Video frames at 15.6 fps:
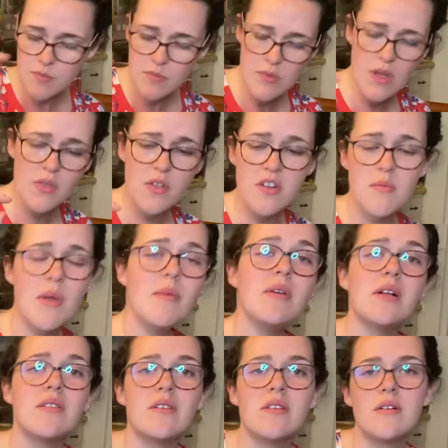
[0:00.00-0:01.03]
There's maybe
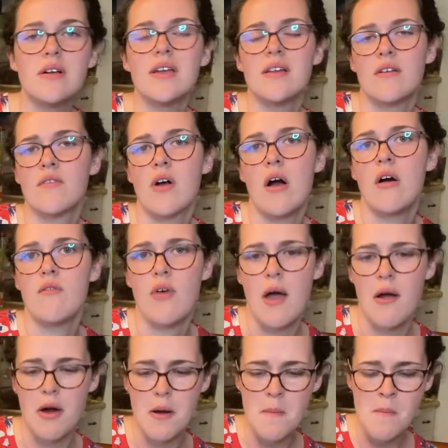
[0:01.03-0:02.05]
a little hint of
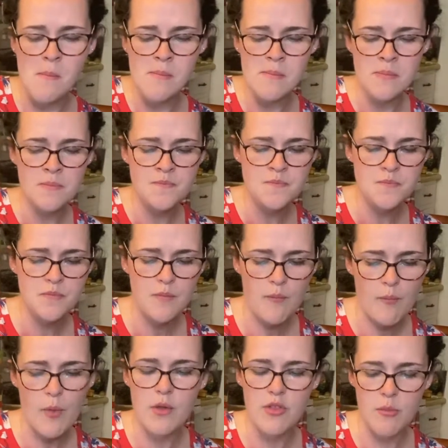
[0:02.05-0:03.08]
cauliflower,
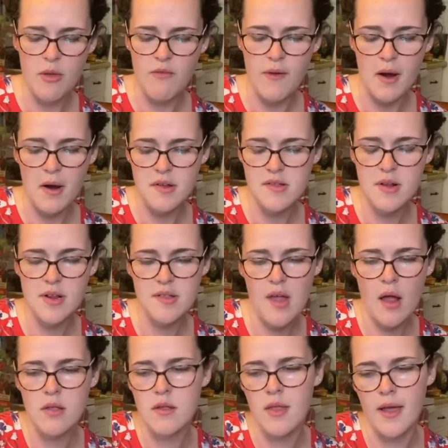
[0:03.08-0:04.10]
to be fair. It's not
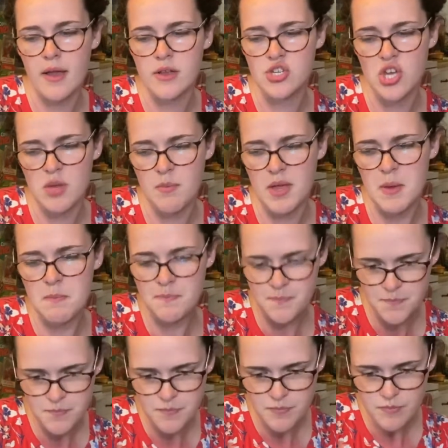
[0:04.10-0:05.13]
exactly like a chickpea.
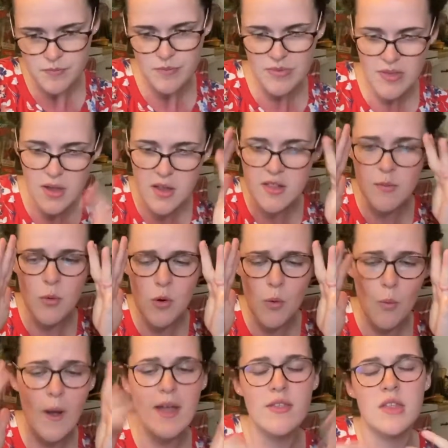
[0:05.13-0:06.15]
It's more
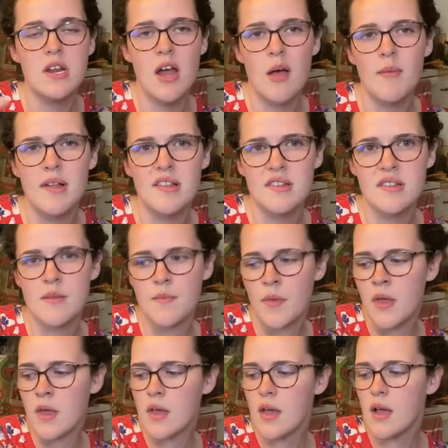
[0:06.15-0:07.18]
wet than hummus.
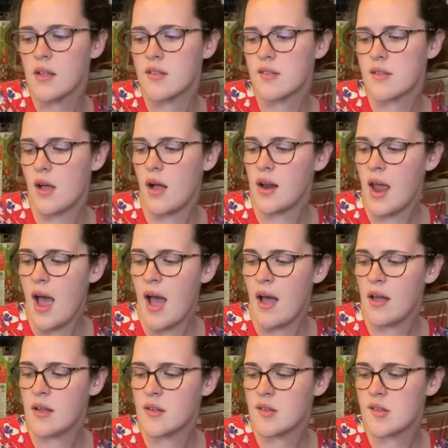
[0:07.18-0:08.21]
It's not
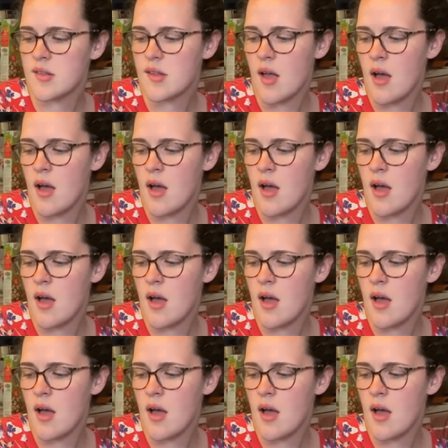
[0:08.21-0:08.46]
as